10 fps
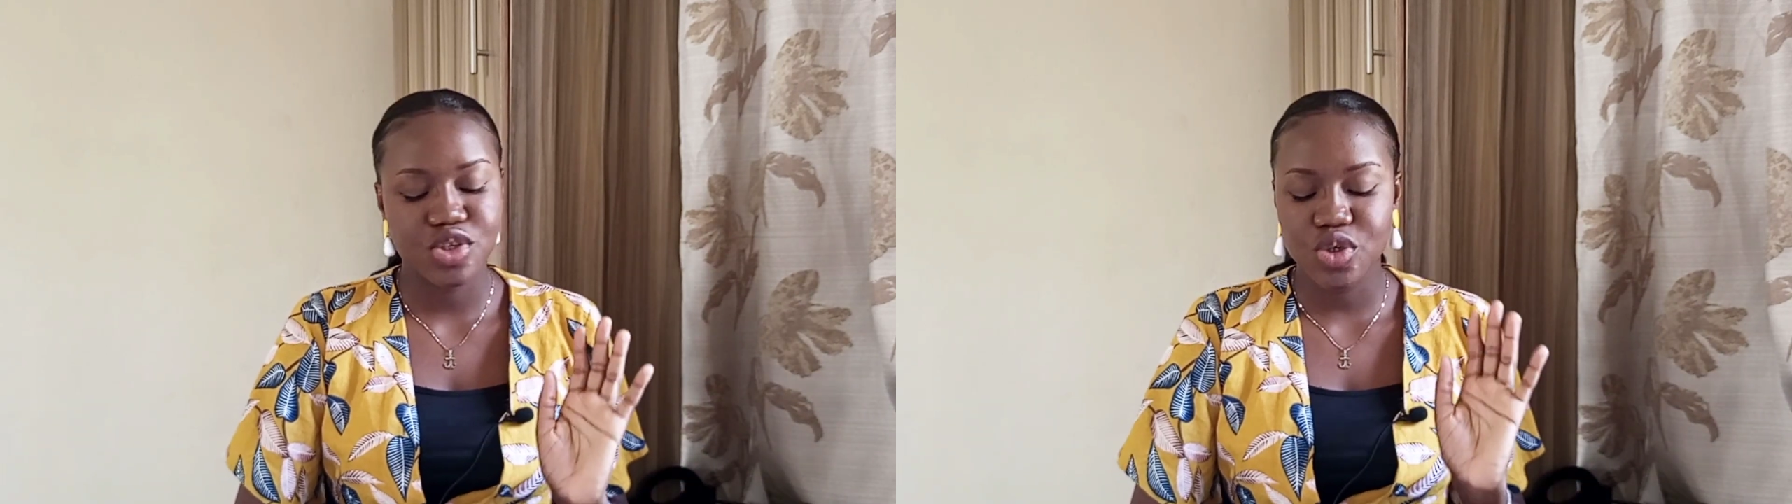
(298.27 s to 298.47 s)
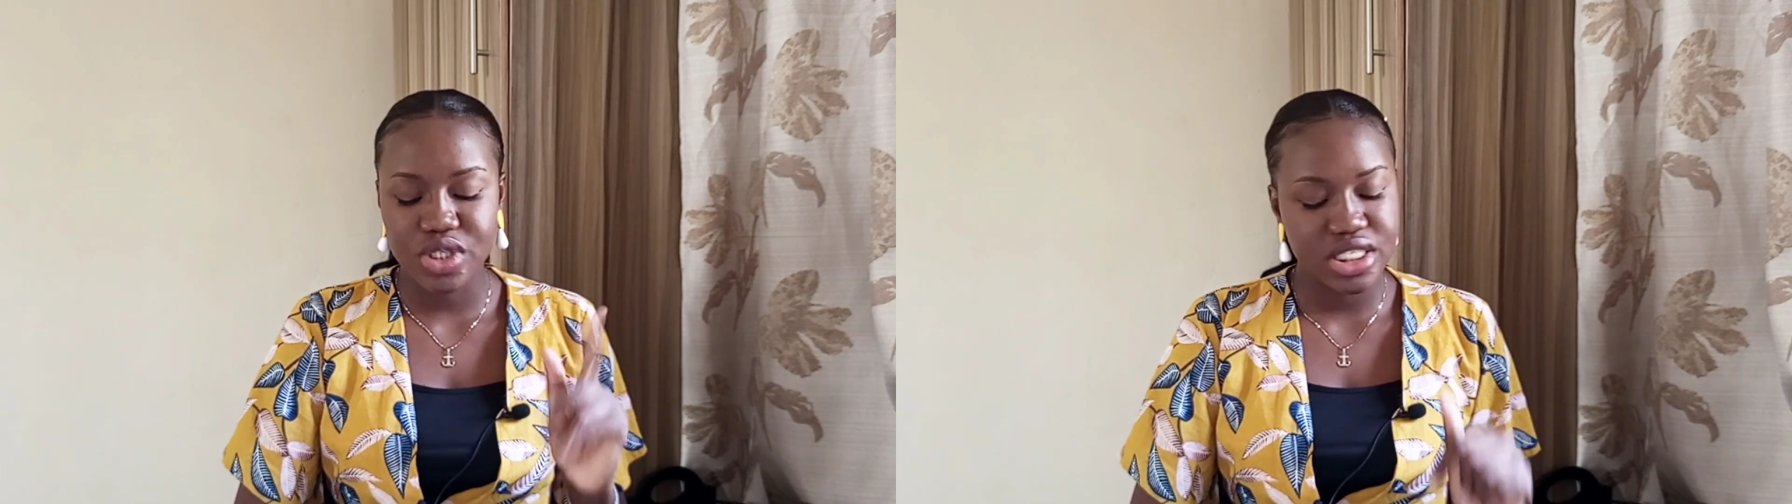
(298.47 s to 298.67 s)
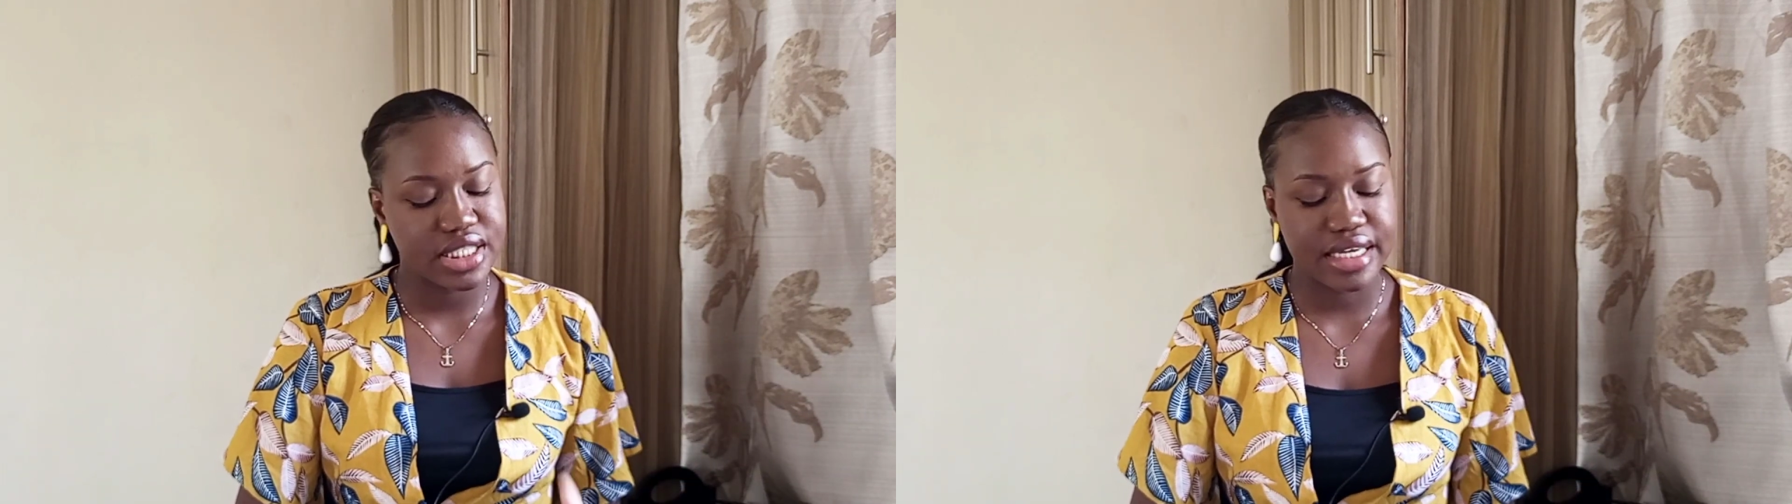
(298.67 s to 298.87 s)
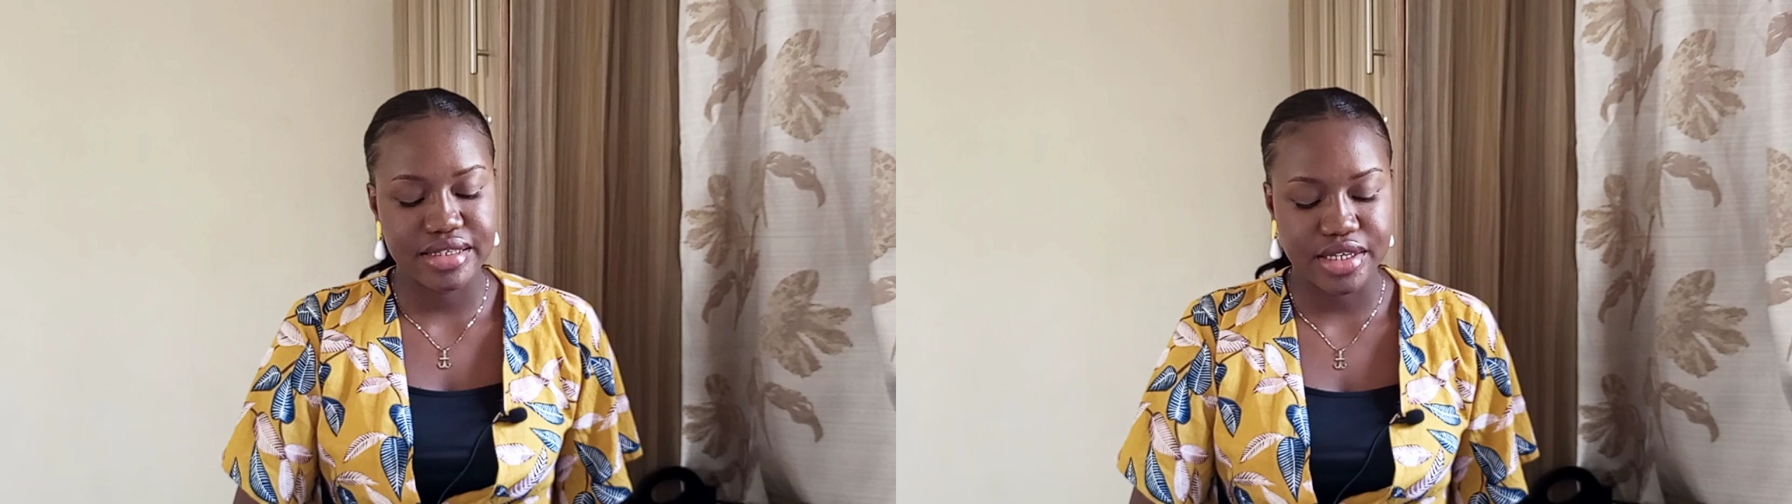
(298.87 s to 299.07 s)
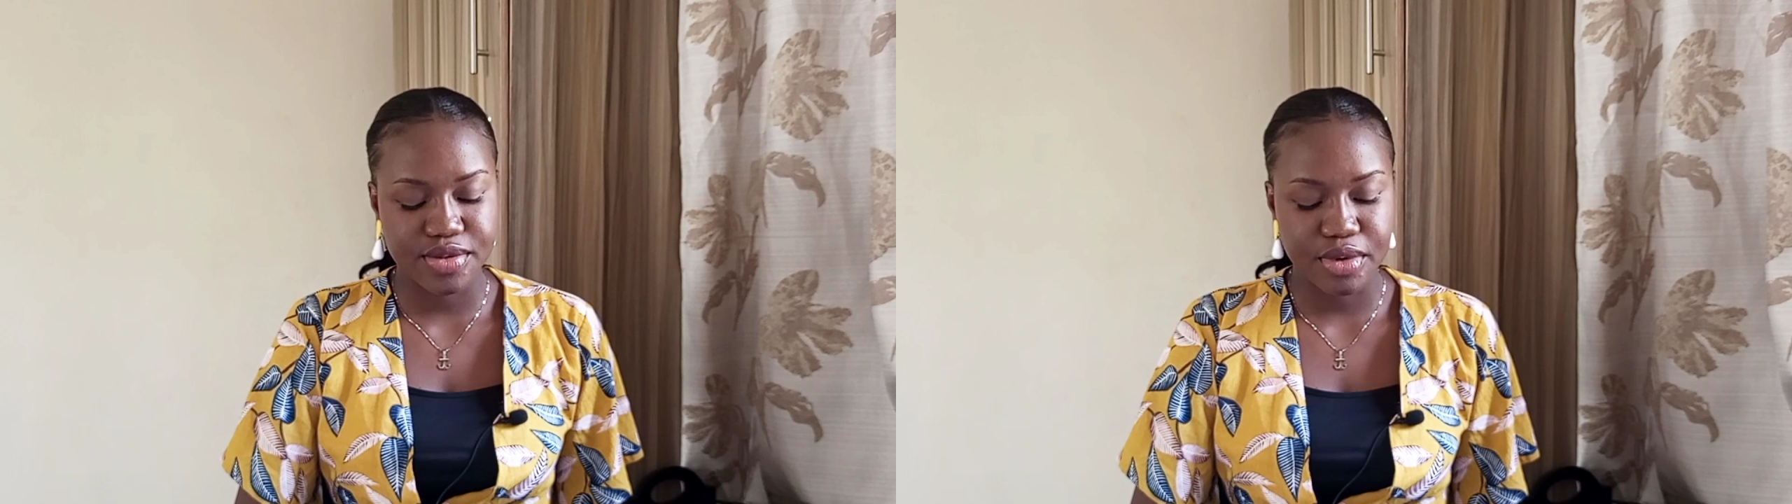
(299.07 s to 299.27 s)
So you need that
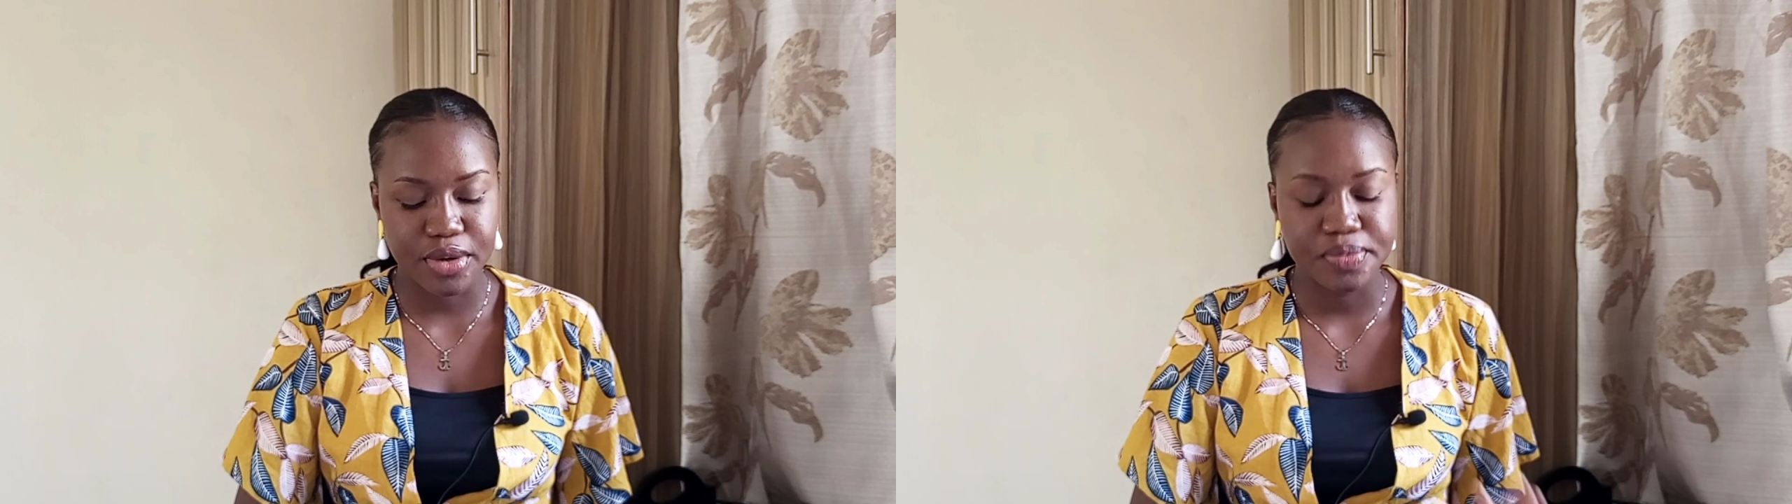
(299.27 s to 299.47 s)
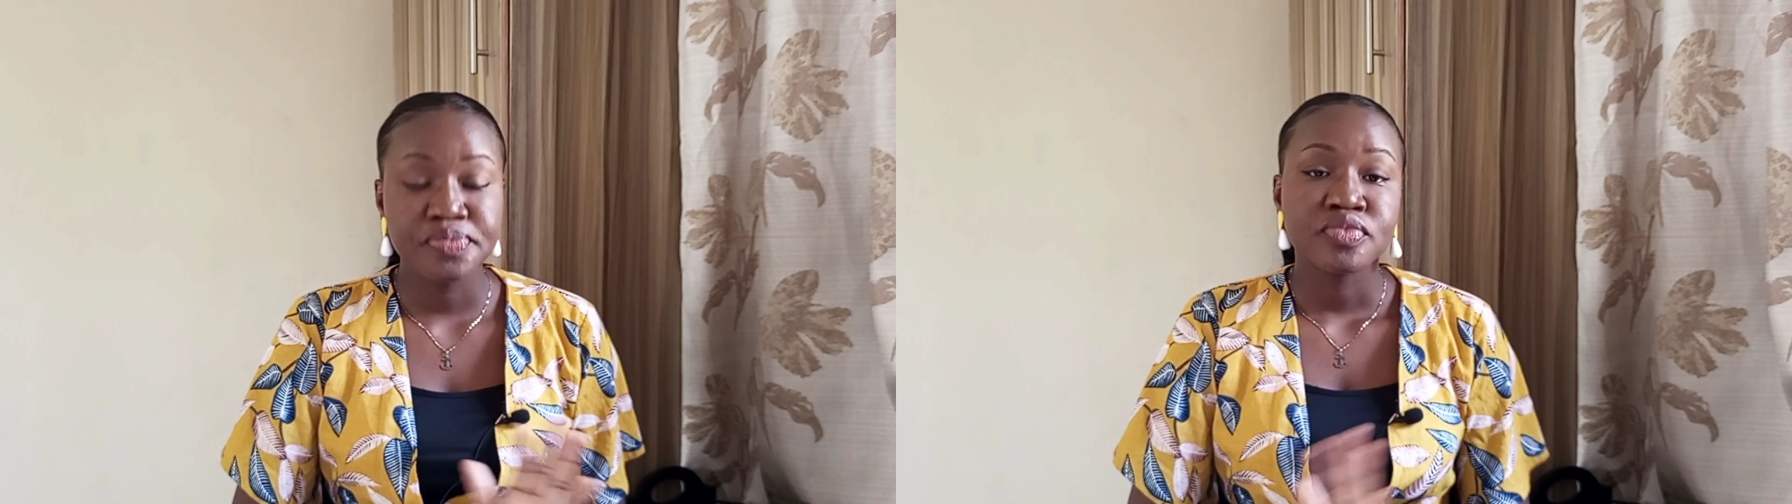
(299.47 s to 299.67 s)
as well.